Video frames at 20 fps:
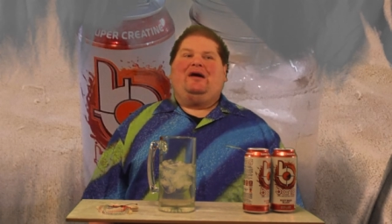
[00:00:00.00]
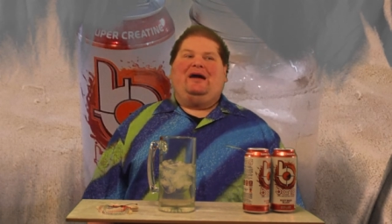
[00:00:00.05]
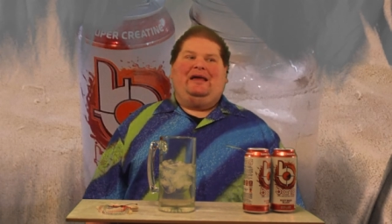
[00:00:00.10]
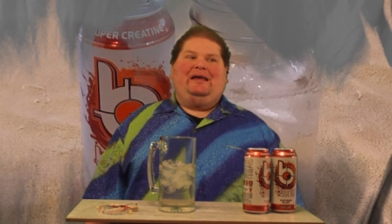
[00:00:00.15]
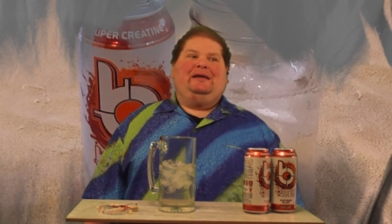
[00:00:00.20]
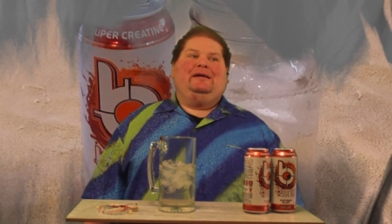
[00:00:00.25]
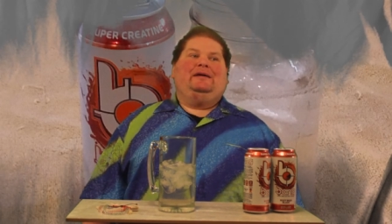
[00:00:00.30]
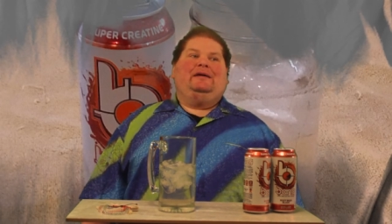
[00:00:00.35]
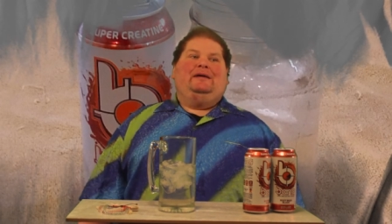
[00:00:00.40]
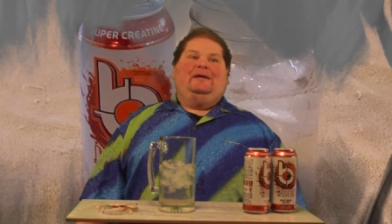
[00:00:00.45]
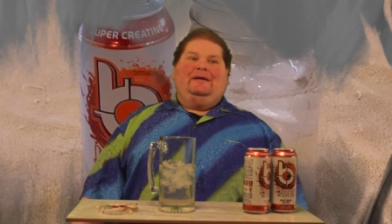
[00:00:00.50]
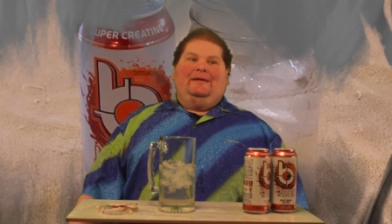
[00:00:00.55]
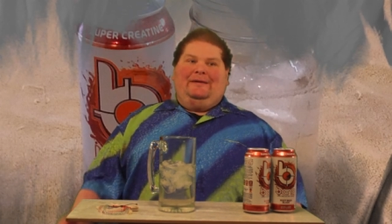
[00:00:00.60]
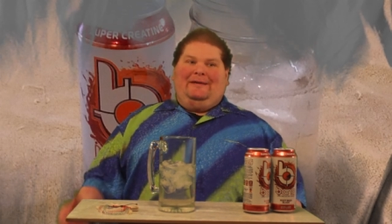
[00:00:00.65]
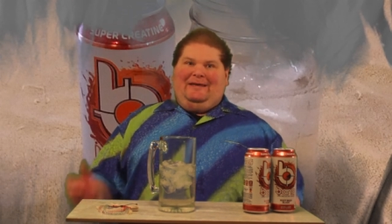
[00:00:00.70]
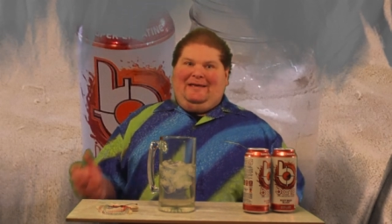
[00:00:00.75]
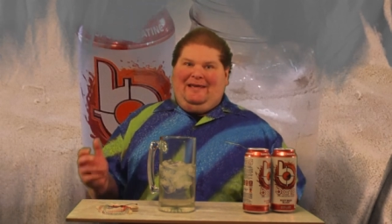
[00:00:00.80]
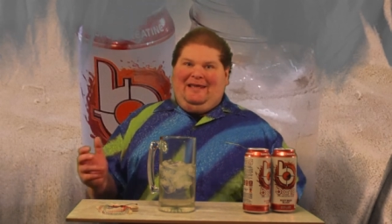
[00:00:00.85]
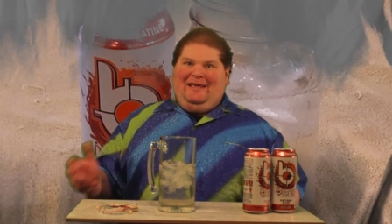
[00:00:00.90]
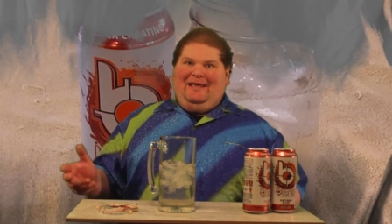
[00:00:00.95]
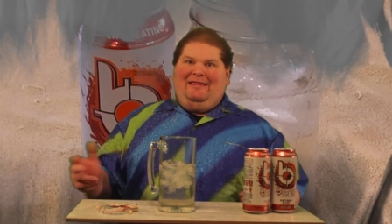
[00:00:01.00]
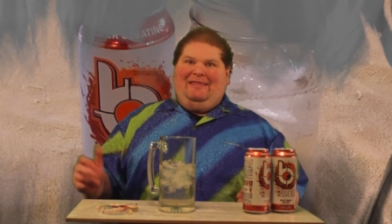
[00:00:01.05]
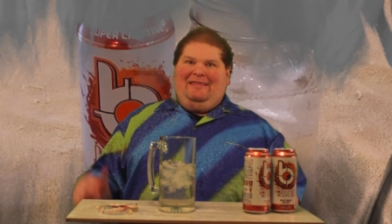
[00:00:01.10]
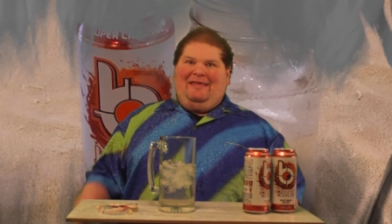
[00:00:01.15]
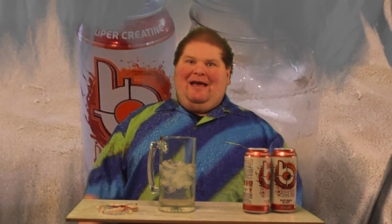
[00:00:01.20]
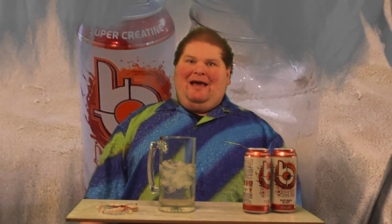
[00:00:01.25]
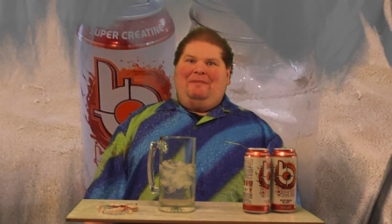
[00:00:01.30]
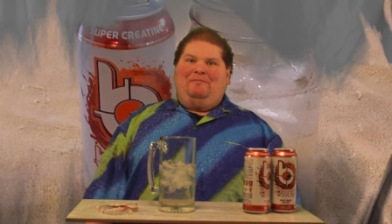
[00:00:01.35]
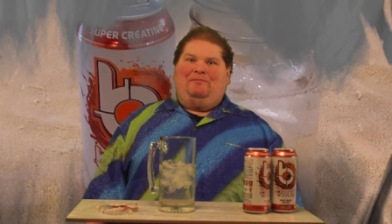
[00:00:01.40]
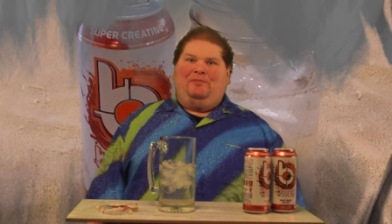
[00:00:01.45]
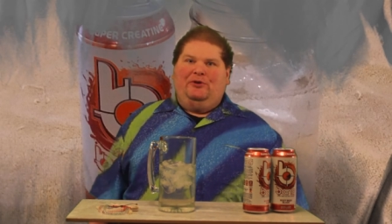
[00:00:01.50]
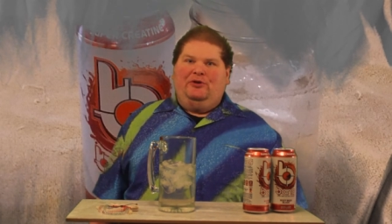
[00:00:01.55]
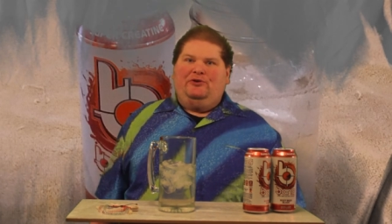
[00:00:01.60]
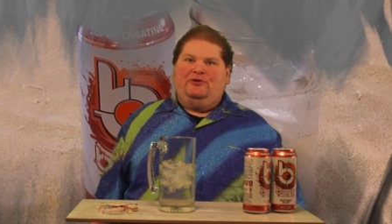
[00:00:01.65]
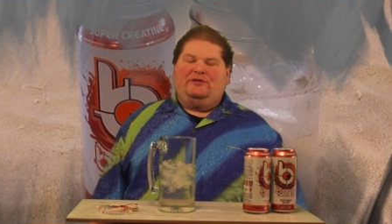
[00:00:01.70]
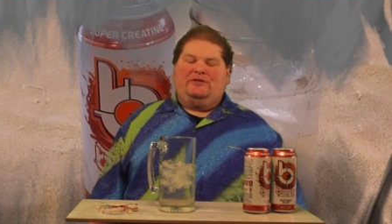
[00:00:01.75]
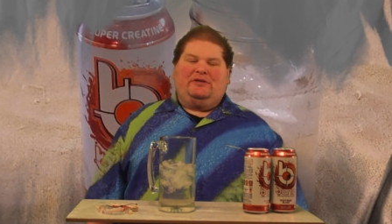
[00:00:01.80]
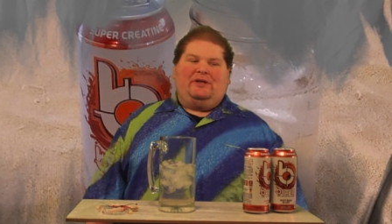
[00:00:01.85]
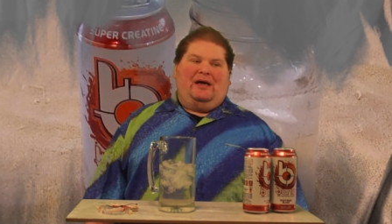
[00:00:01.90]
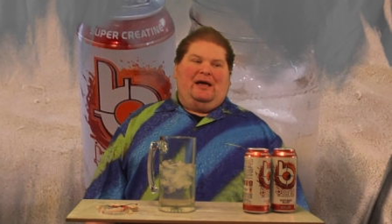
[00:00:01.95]
I need that
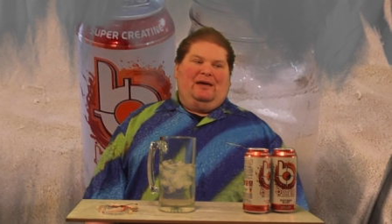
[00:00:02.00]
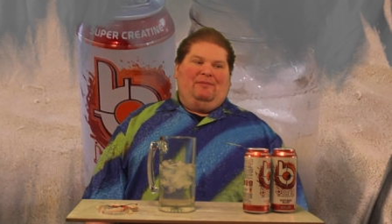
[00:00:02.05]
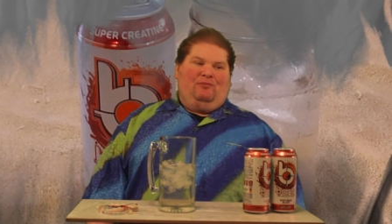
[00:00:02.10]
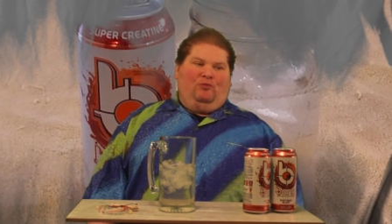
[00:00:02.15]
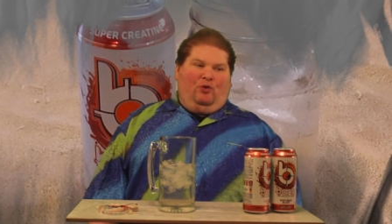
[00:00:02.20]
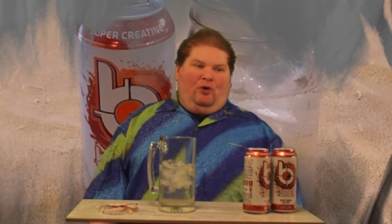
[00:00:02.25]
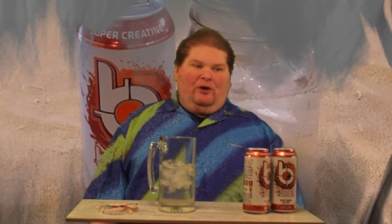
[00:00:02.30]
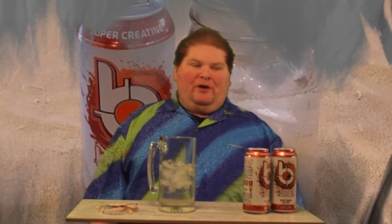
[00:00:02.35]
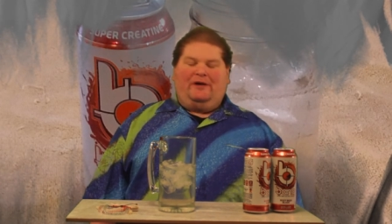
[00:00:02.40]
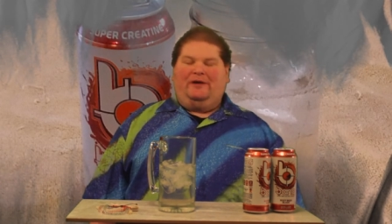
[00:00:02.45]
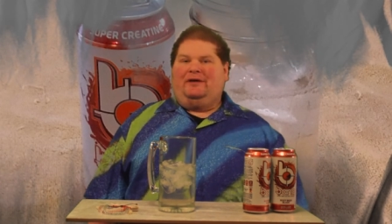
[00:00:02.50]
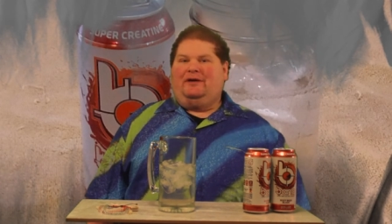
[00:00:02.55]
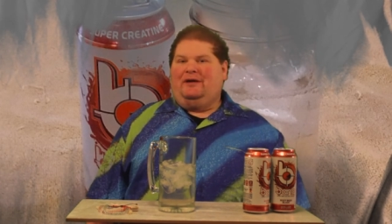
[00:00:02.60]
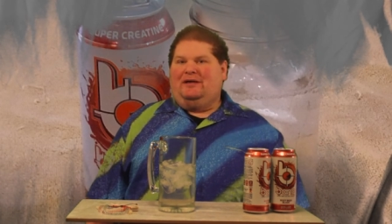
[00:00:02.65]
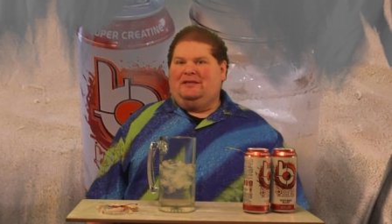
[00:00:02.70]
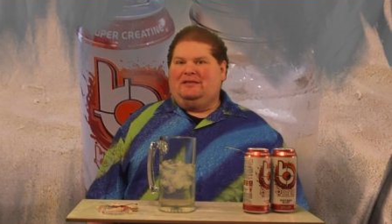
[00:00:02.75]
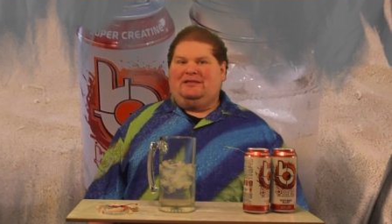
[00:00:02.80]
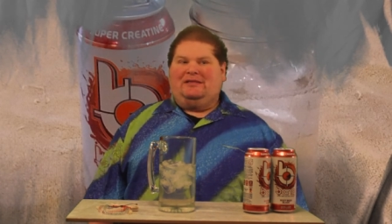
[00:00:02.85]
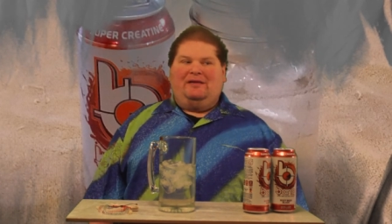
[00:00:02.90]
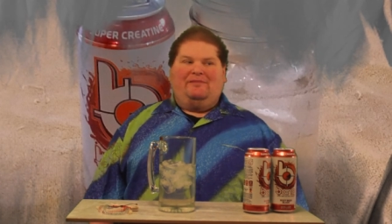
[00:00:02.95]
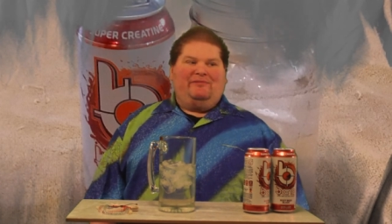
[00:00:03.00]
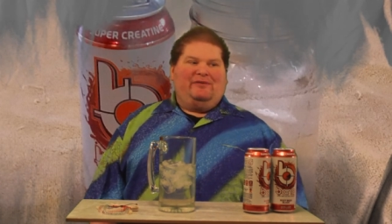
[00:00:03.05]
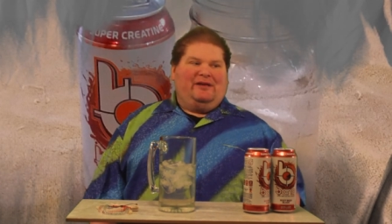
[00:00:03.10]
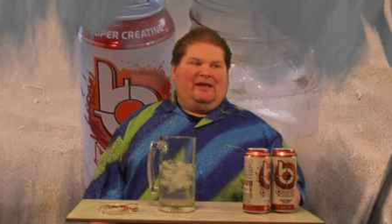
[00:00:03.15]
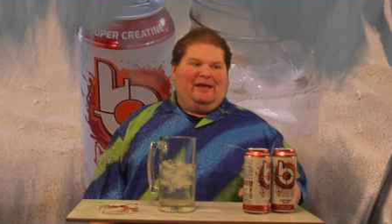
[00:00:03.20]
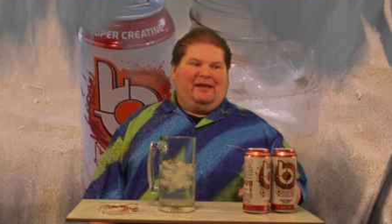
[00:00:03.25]
boost. I'm working on something.